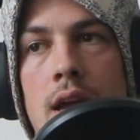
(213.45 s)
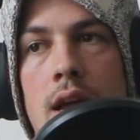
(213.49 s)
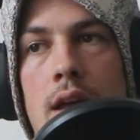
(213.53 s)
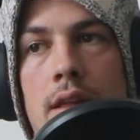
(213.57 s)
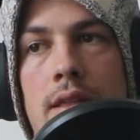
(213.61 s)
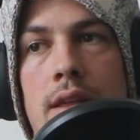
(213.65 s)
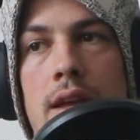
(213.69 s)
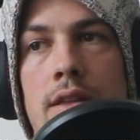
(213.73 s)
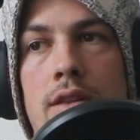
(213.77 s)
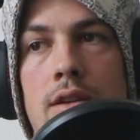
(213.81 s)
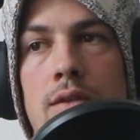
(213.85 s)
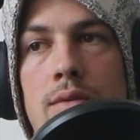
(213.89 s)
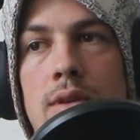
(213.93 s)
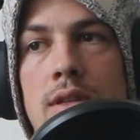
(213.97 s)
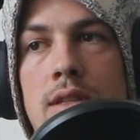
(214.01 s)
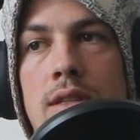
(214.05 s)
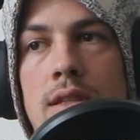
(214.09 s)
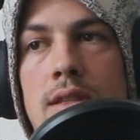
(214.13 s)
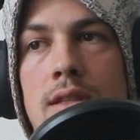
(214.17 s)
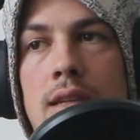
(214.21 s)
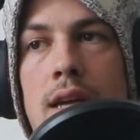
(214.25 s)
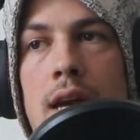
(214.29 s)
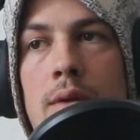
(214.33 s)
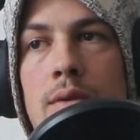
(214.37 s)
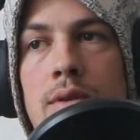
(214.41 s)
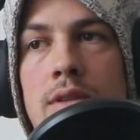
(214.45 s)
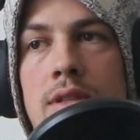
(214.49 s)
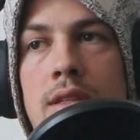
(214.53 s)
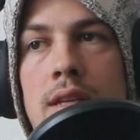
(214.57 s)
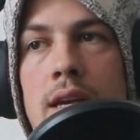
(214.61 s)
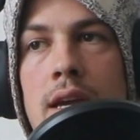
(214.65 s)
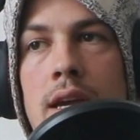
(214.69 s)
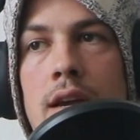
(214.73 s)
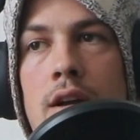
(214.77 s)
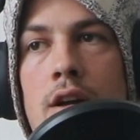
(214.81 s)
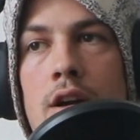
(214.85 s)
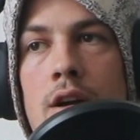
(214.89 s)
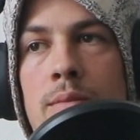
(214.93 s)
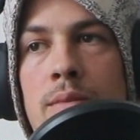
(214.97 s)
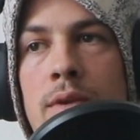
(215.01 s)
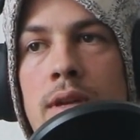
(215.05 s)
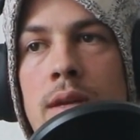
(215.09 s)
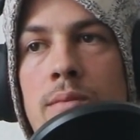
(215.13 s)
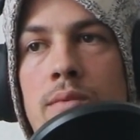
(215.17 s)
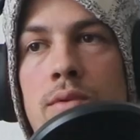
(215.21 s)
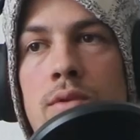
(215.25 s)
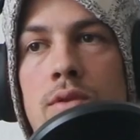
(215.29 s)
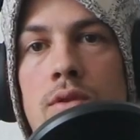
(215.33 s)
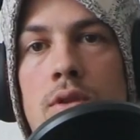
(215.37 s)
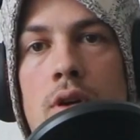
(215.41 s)
The other reasons I would say are
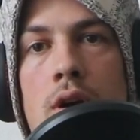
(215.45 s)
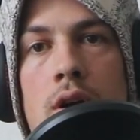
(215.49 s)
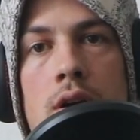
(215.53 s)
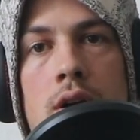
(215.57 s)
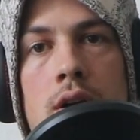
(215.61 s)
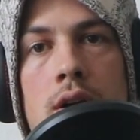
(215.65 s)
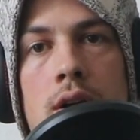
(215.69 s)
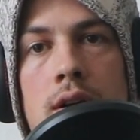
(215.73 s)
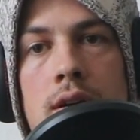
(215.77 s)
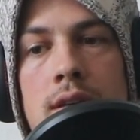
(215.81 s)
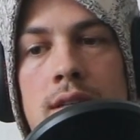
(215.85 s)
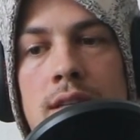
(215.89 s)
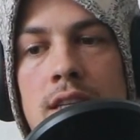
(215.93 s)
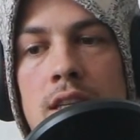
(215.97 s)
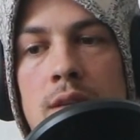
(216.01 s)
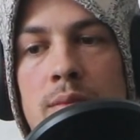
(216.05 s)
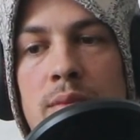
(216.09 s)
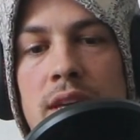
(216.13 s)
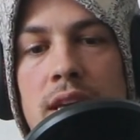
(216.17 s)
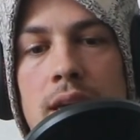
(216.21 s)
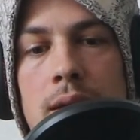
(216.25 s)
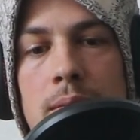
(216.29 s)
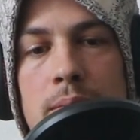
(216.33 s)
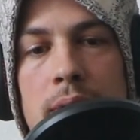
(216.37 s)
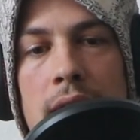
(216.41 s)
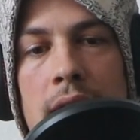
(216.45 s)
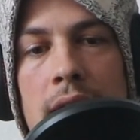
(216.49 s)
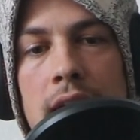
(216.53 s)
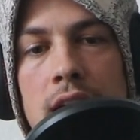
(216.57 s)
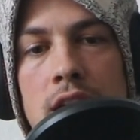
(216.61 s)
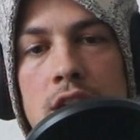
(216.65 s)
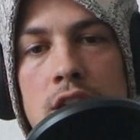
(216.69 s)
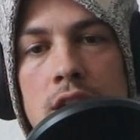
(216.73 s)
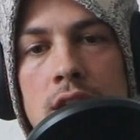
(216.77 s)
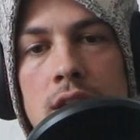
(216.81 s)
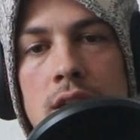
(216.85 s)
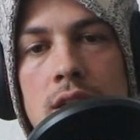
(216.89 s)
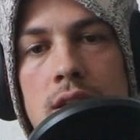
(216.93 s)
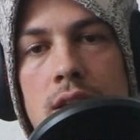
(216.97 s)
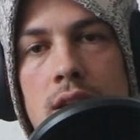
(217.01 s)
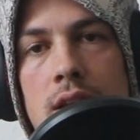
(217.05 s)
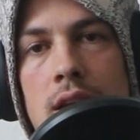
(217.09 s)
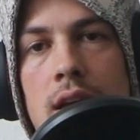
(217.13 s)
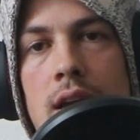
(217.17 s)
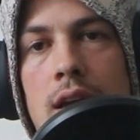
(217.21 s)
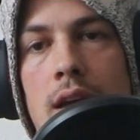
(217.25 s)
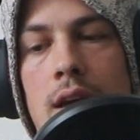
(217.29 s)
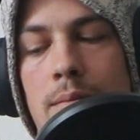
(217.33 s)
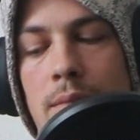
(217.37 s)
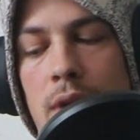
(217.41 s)
people tend to be impatient,
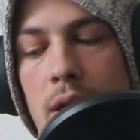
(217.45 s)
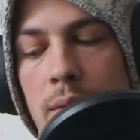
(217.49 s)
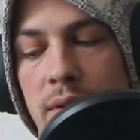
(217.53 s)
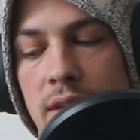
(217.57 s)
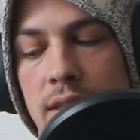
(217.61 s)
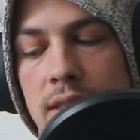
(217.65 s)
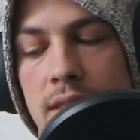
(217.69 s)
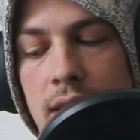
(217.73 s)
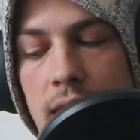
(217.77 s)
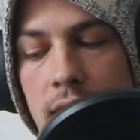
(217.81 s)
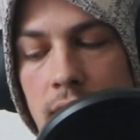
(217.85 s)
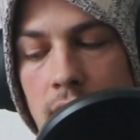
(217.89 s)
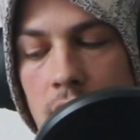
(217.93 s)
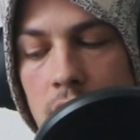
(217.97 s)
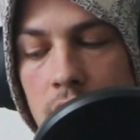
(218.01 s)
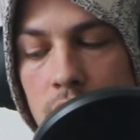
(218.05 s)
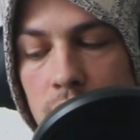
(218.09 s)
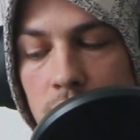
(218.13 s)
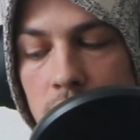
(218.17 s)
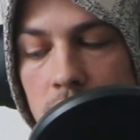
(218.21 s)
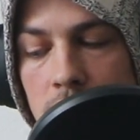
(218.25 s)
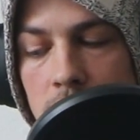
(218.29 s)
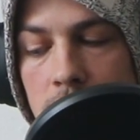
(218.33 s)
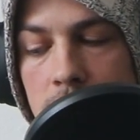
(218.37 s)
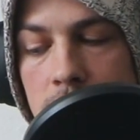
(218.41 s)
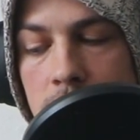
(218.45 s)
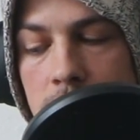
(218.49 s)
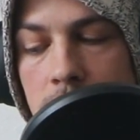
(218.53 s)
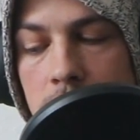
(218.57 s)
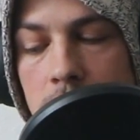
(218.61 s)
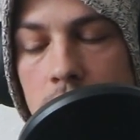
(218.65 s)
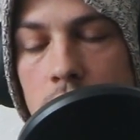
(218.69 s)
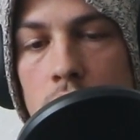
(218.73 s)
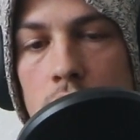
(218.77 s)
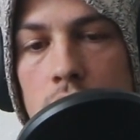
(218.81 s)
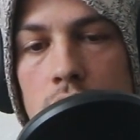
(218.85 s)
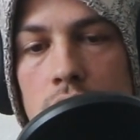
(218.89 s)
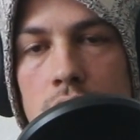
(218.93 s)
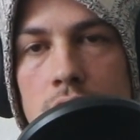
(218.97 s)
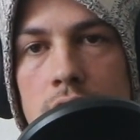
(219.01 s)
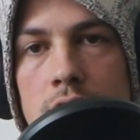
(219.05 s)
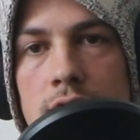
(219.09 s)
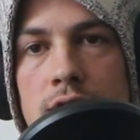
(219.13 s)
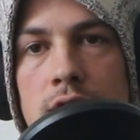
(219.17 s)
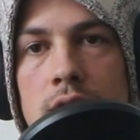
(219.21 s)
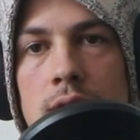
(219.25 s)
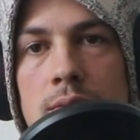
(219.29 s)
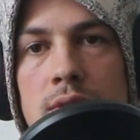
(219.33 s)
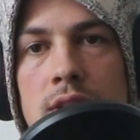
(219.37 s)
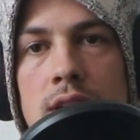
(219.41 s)
maybe set unrealistic goals
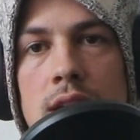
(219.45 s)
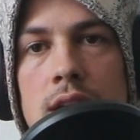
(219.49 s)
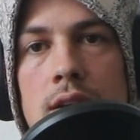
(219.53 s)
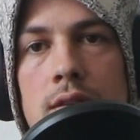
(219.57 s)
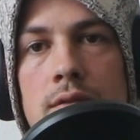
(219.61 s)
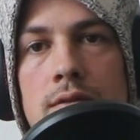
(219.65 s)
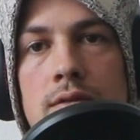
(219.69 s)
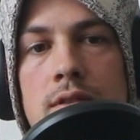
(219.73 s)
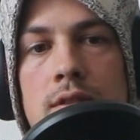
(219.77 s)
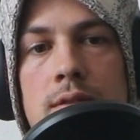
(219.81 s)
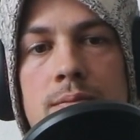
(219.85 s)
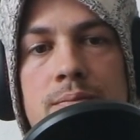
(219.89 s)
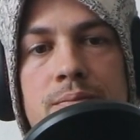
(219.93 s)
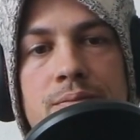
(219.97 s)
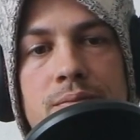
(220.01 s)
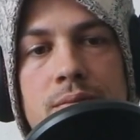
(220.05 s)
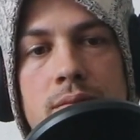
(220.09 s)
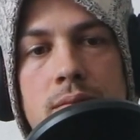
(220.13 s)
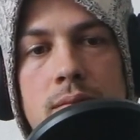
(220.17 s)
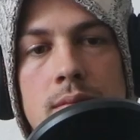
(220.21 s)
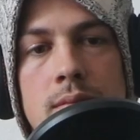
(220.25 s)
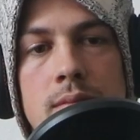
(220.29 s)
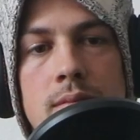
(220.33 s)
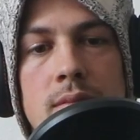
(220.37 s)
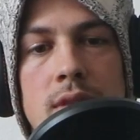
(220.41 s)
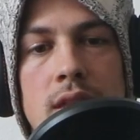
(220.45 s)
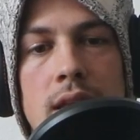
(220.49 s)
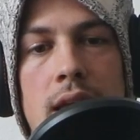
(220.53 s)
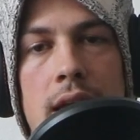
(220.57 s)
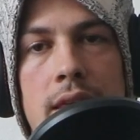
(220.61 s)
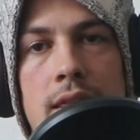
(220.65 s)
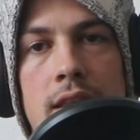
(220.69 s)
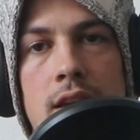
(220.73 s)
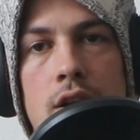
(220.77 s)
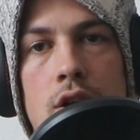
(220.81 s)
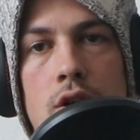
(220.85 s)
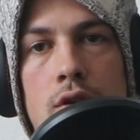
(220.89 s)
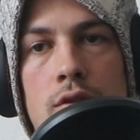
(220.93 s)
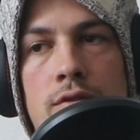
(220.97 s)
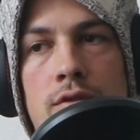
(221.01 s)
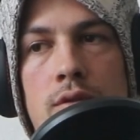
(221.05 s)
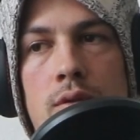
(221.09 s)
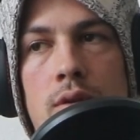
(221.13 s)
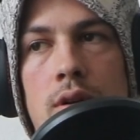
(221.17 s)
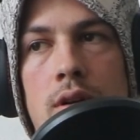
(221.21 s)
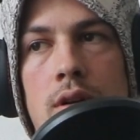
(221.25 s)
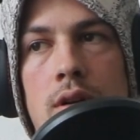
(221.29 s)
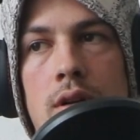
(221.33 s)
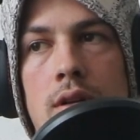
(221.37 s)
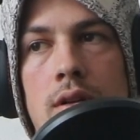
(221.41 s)
for themselves, and then
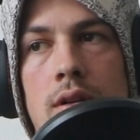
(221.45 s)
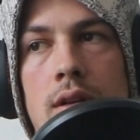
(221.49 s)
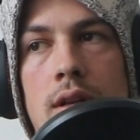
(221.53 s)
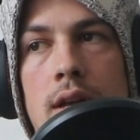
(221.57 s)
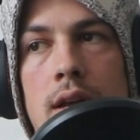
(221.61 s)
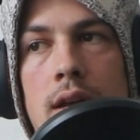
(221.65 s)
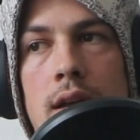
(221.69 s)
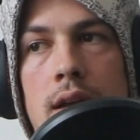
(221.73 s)
overall,